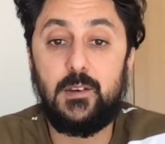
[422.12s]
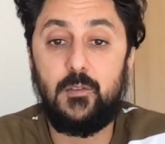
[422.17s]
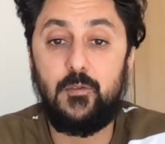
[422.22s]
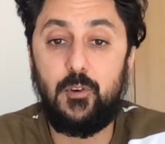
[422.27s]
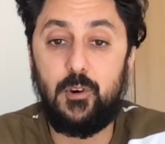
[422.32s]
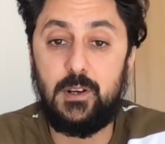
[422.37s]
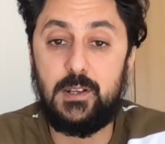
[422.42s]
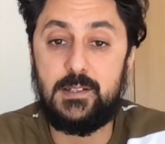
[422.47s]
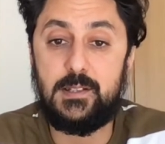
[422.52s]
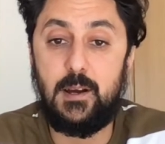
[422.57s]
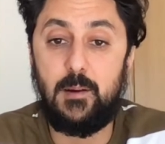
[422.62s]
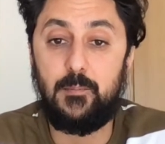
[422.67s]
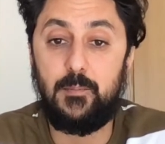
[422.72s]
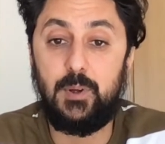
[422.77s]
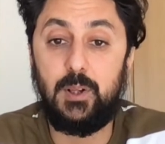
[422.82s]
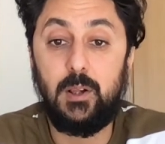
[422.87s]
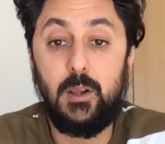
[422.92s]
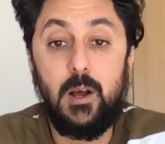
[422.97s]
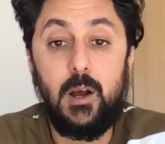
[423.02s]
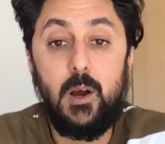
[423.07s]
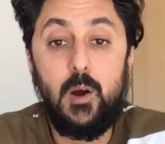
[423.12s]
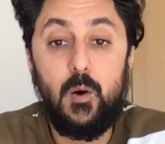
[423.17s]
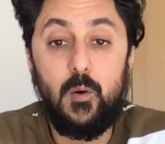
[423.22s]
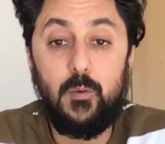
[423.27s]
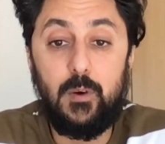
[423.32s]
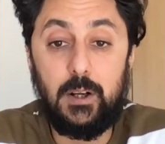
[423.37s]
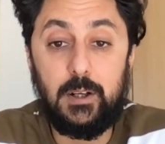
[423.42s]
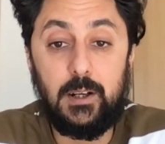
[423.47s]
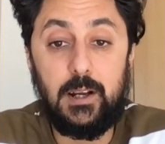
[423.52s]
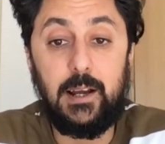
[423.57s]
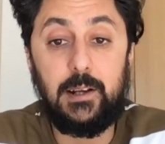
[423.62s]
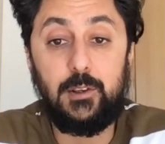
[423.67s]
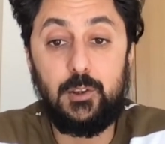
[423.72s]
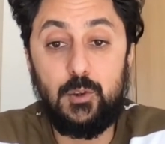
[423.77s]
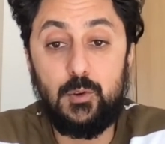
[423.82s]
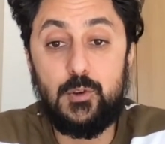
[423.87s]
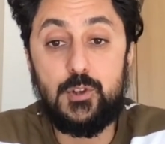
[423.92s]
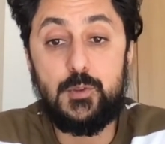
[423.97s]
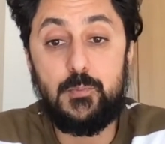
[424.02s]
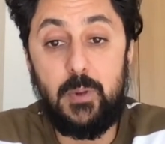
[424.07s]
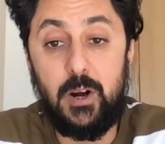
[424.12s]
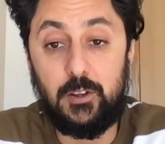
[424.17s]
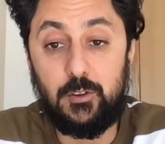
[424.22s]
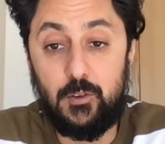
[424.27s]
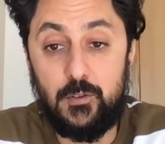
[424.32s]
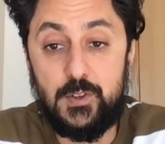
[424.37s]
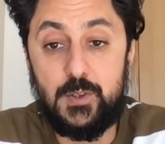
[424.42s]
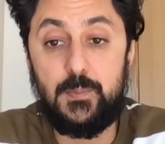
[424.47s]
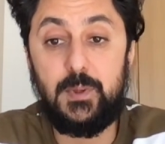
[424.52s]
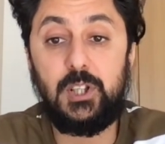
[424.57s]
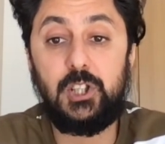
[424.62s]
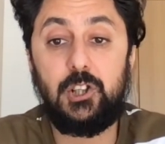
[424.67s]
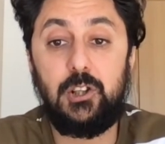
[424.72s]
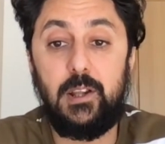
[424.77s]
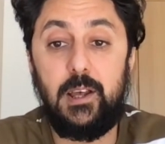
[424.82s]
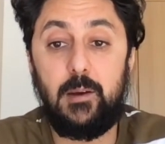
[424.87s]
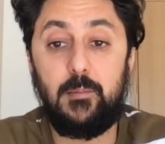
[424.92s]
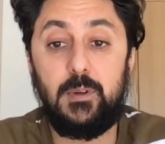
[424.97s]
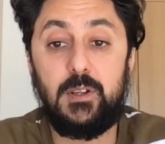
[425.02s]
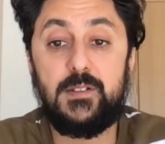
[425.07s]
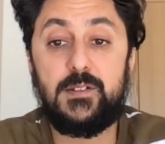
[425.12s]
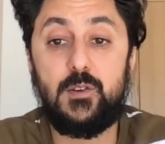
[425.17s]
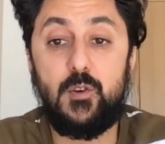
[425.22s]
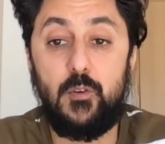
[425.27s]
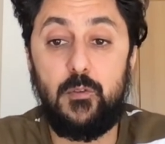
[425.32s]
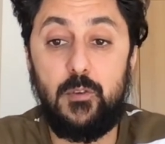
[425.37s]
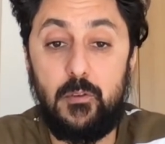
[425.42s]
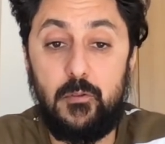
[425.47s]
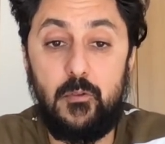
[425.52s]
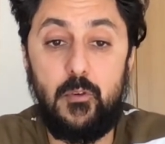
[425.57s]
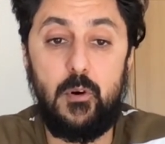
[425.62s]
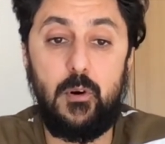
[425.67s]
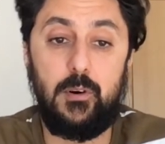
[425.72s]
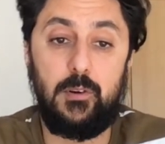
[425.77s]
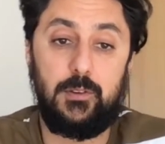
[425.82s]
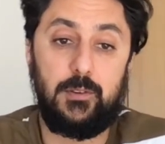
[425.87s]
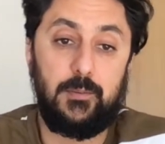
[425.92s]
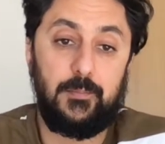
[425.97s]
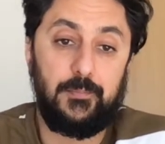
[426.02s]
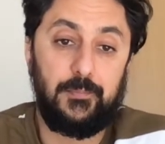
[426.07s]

for example, one can use part-of-speech labels of a word.